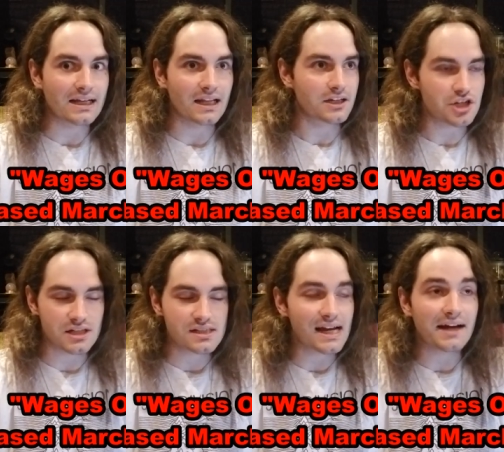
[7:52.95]
Like she
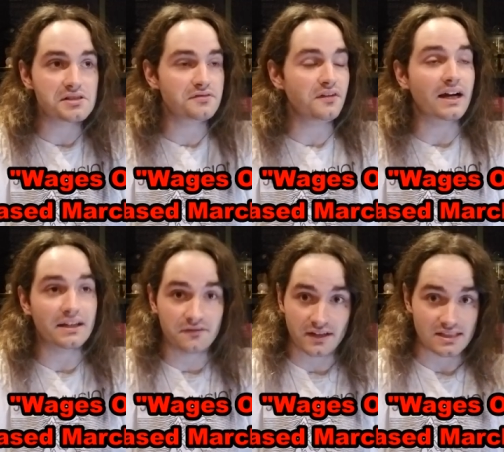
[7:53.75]
sounds
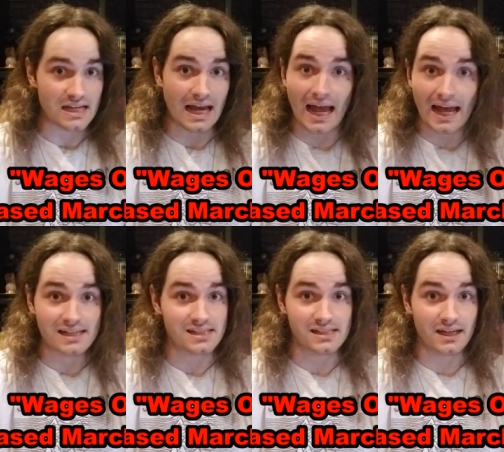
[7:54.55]
fucking
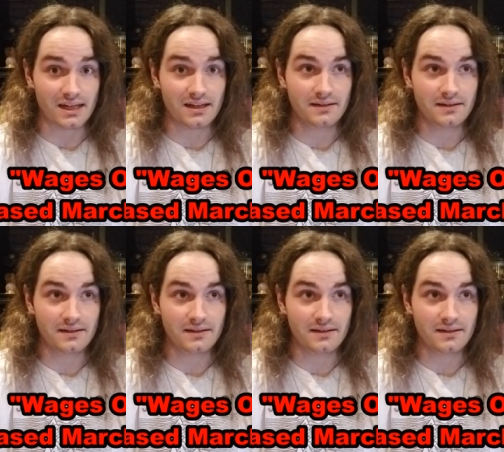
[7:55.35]
fantastic.